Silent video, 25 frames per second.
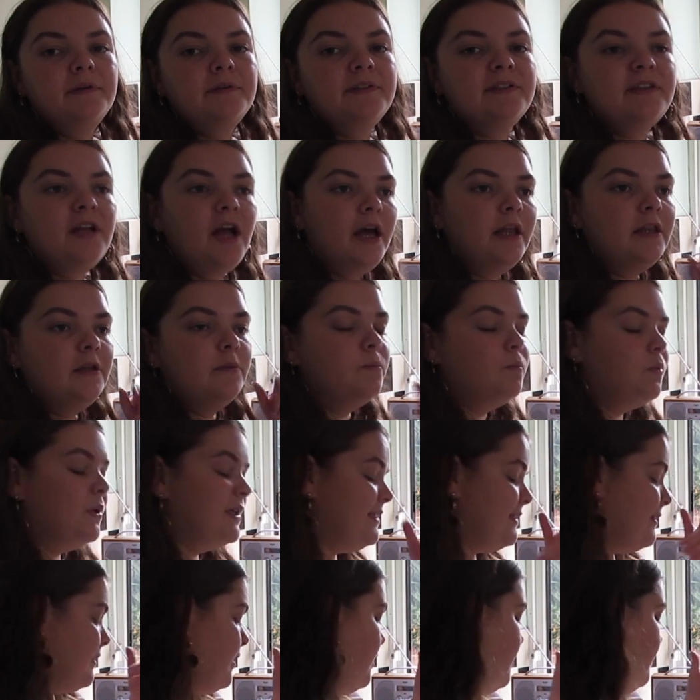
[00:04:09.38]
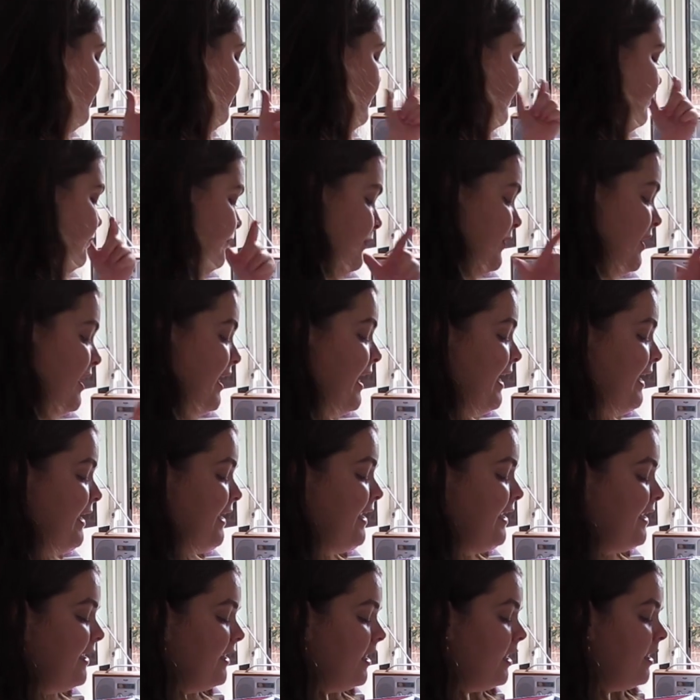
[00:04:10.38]
stir them, whisk them in
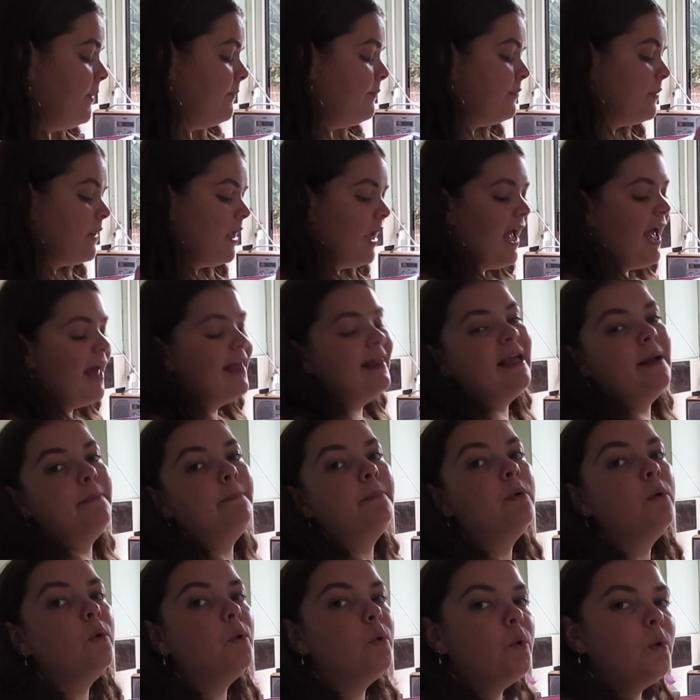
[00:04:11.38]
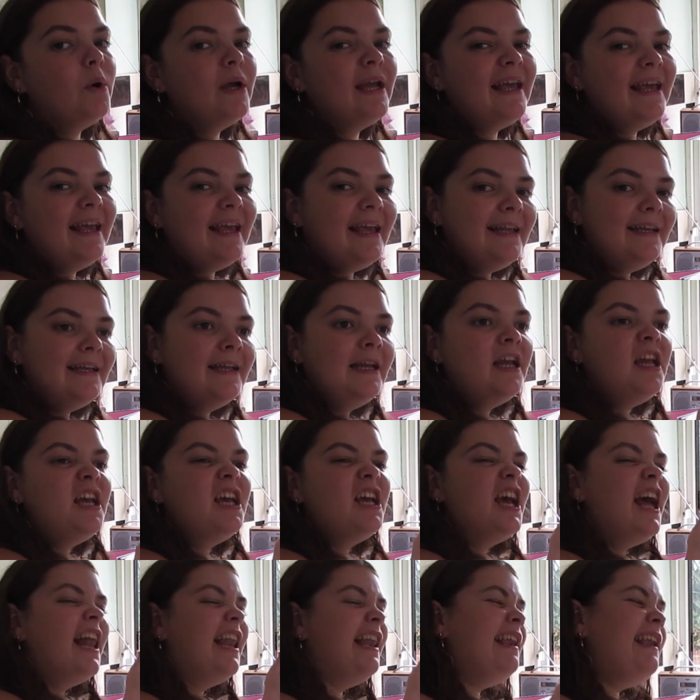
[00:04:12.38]
here, and then pour it in
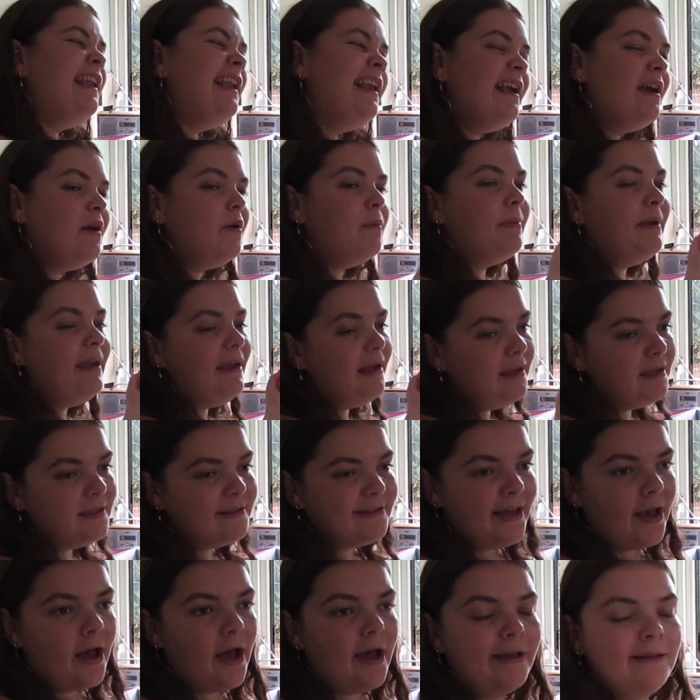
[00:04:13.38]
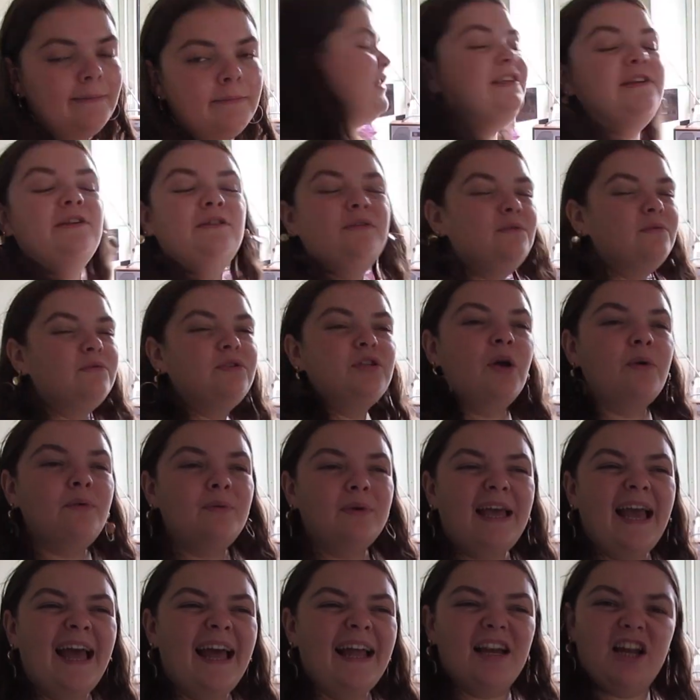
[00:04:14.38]
a little bit at a time so you
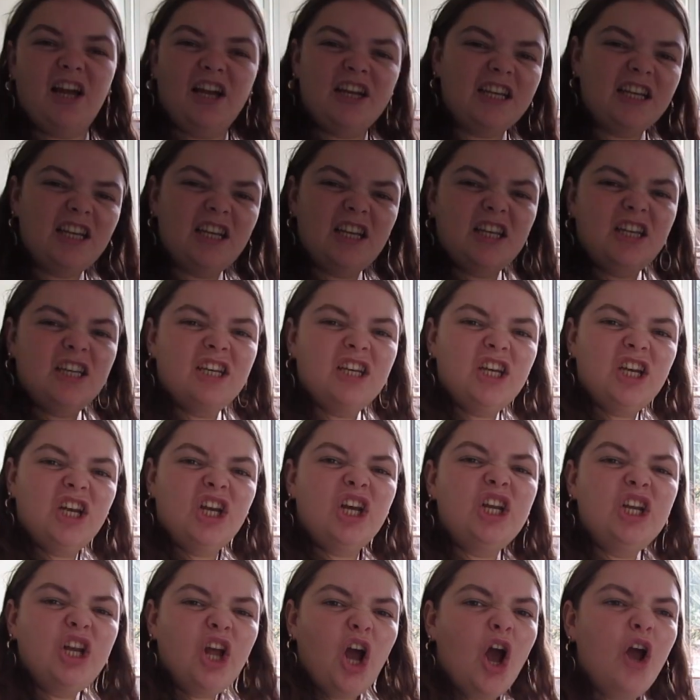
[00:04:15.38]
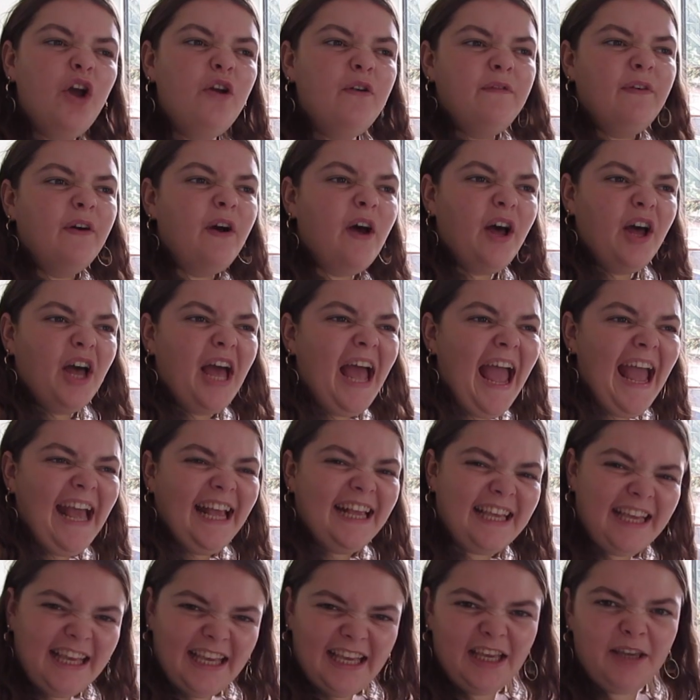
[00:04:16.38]
don't get like an over
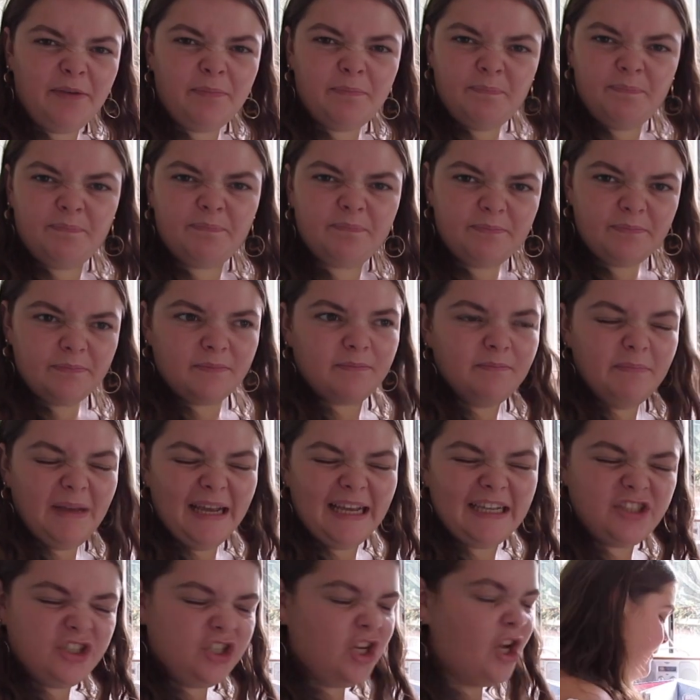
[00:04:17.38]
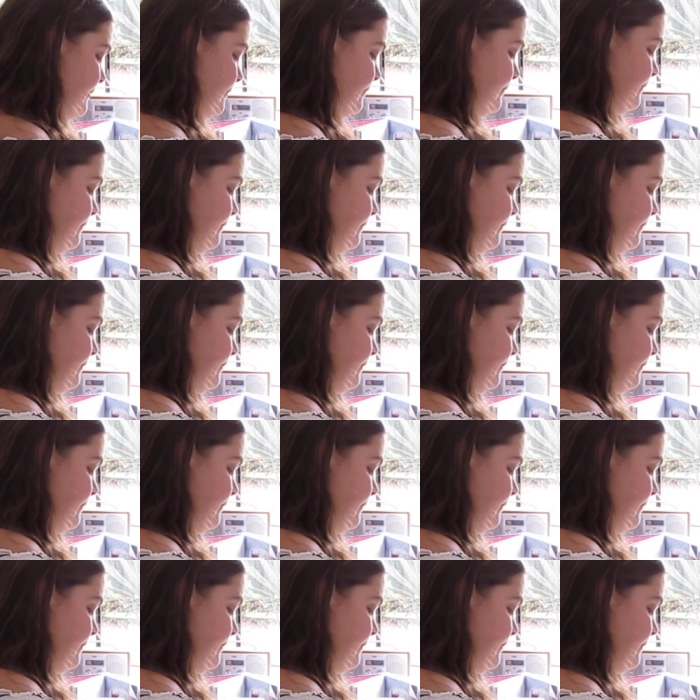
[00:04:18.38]
eggy mixture.